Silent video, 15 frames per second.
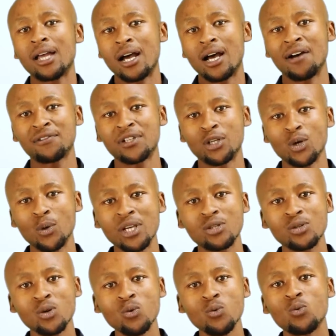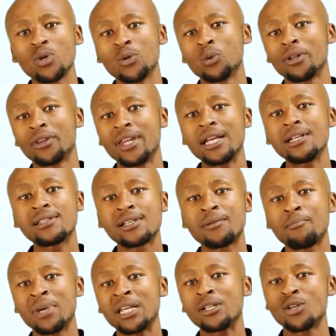After doing so, we will then
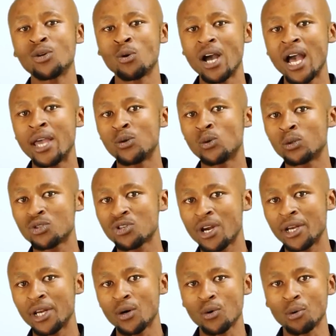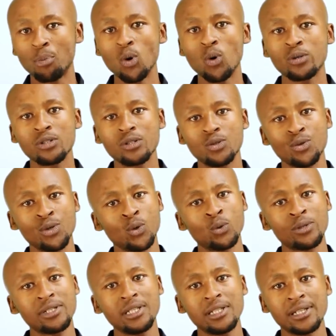submit your annual training report to your
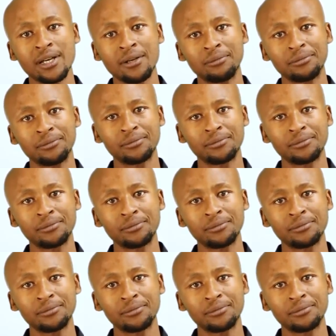SETA.